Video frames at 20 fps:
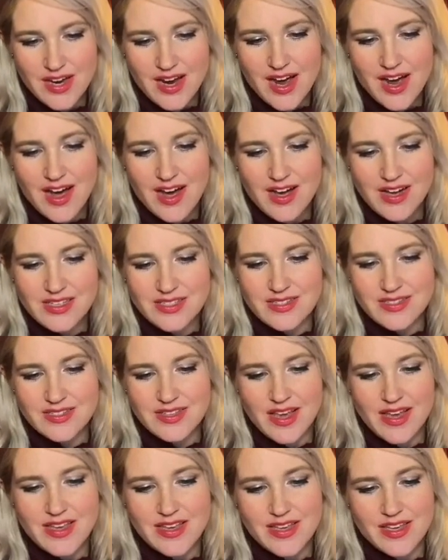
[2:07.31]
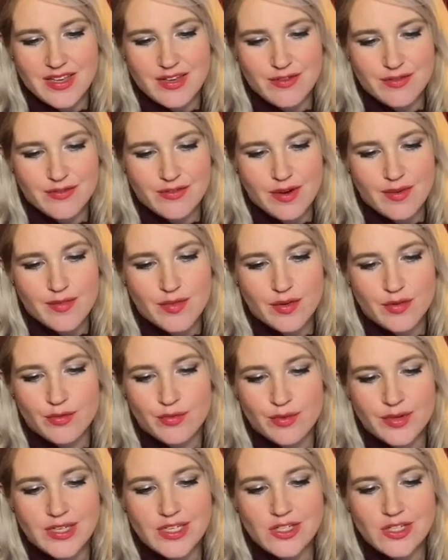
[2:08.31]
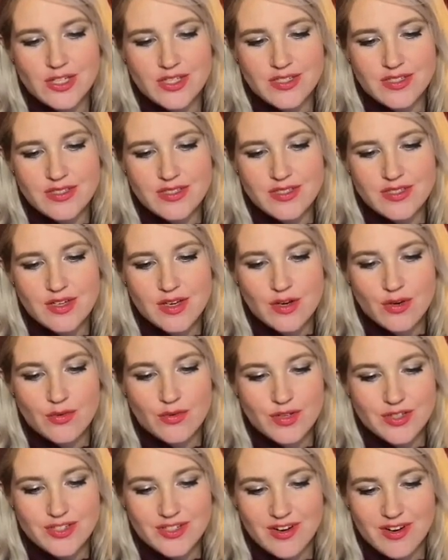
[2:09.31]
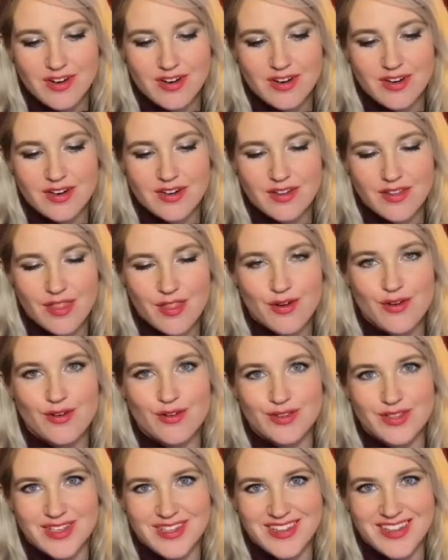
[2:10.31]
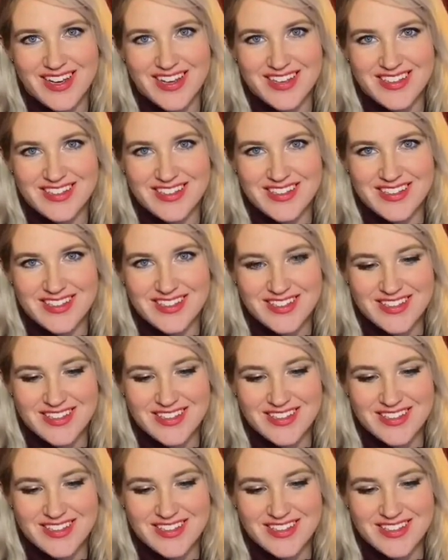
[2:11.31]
ah, Psyche, from the regions which are the Holy Land.